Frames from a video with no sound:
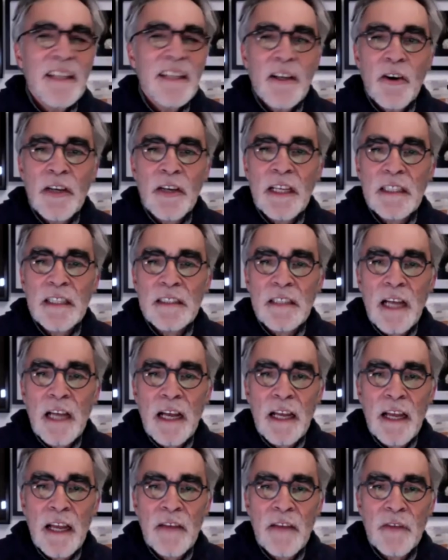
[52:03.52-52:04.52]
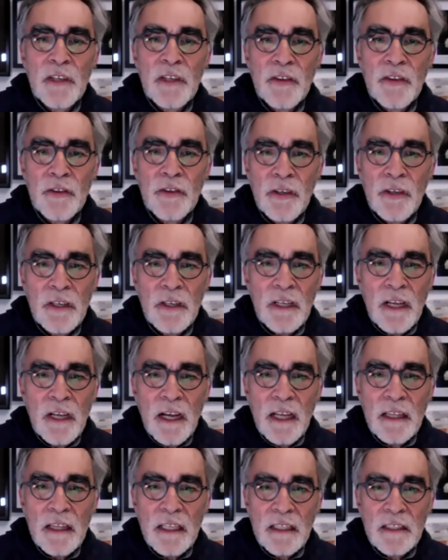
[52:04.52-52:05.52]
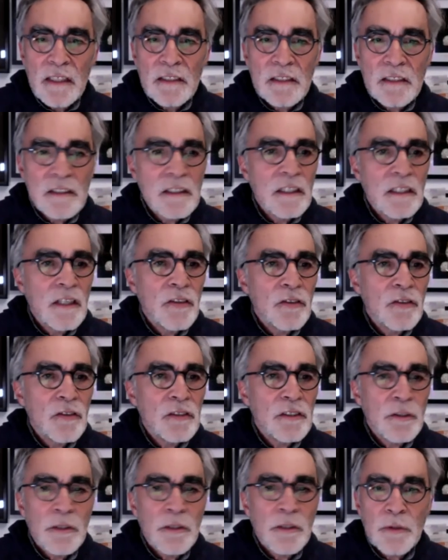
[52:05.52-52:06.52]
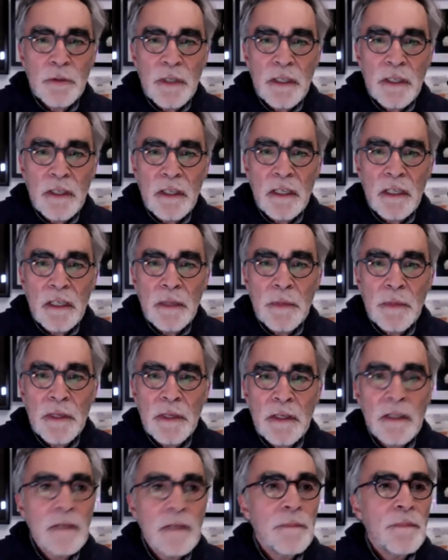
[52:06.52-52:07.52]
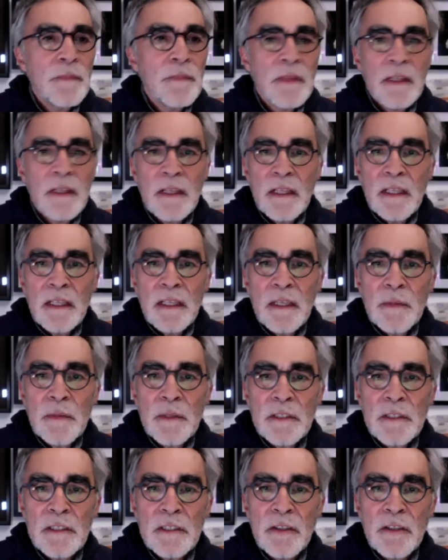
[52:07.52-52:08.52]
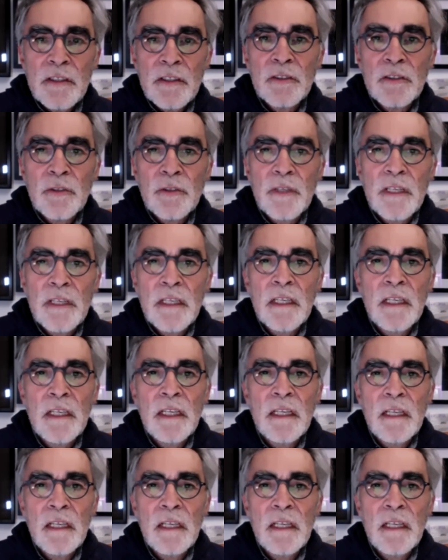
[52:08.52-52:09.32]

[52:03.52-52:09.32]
Okay, I have another. I think this is another series right here. Let me uh, let me share the screen.